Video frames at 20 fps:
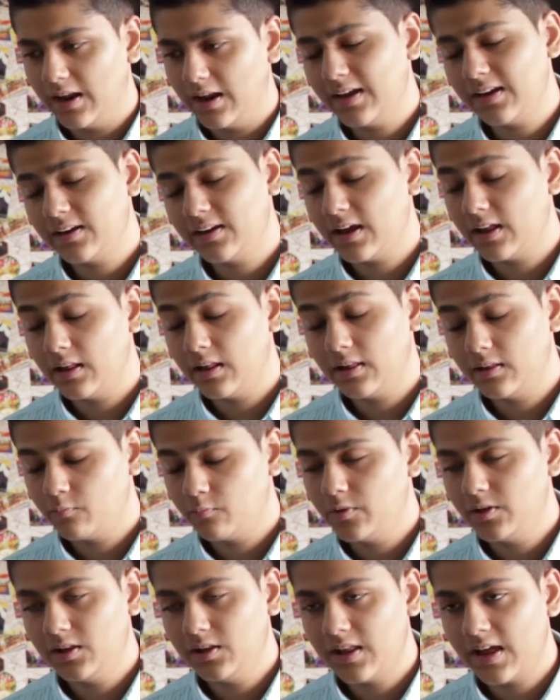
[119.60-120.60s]
I like, I
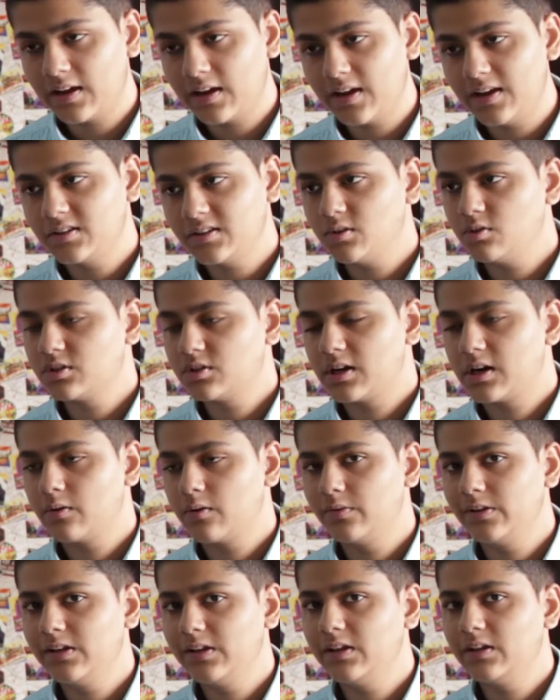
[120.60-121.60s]
really like ASUS and I
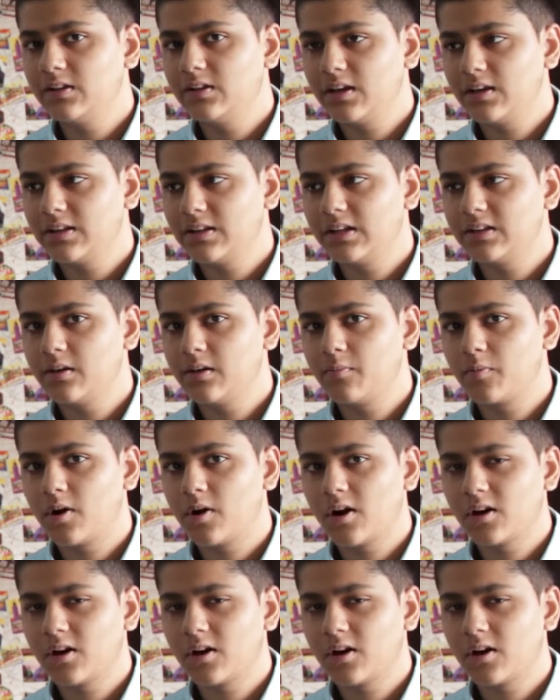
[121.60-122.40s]
really think that their